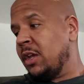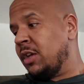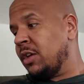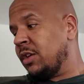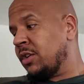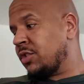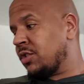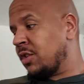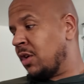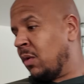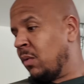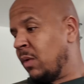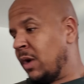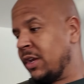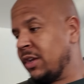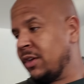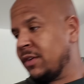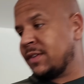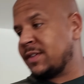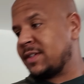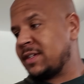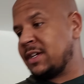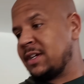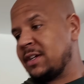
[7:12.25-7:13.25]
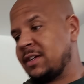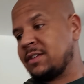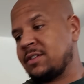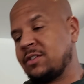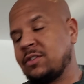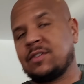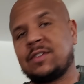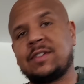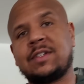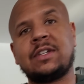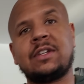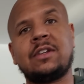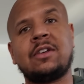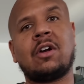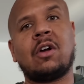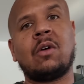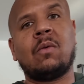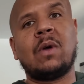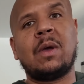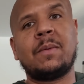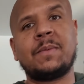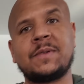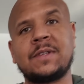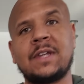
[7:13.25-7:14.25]
So what you'll see is you'll see our
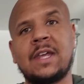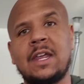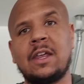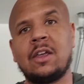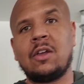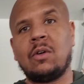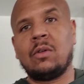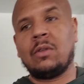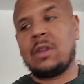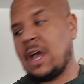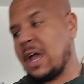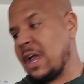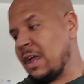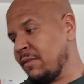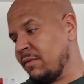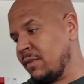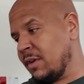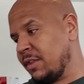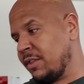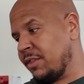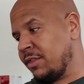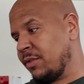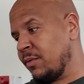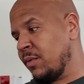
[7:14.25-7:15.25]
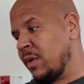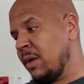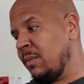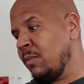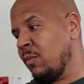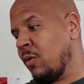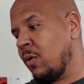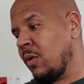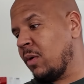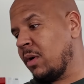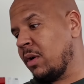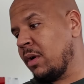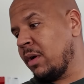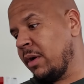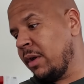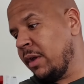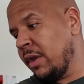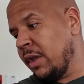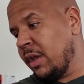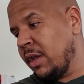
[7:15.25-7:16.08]
website go live with 3 more